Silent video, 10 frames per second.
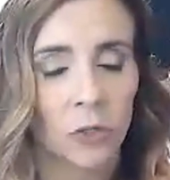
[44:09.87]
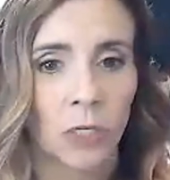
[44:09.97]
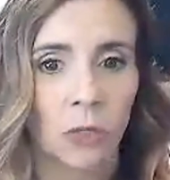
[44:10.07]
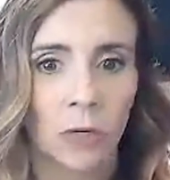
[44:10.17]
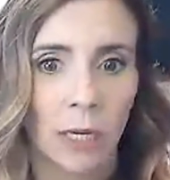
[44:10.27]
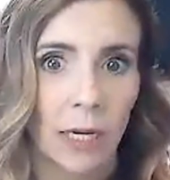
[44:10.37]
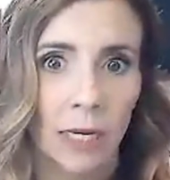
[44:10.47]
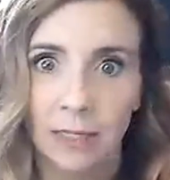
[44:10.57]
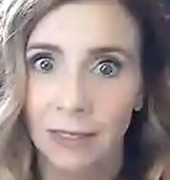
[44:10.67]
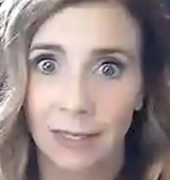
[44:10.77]
when you get
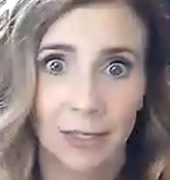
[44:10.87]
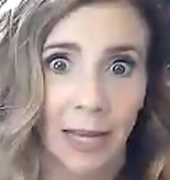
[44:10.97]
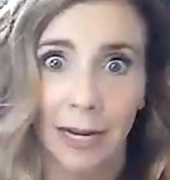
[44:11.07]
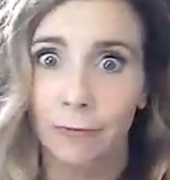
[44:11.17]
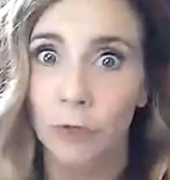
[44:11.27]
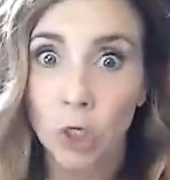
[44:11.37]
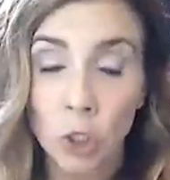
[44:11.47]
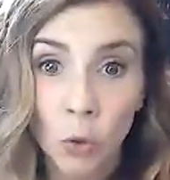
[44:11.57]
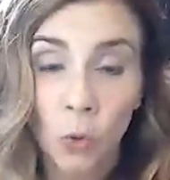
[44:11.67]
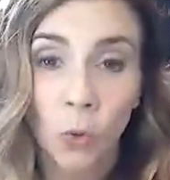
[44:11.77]
into this kind of
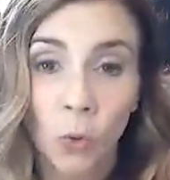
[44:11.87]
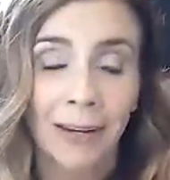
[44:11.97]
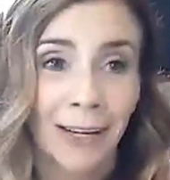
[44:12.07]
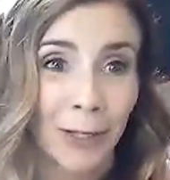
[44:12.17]
new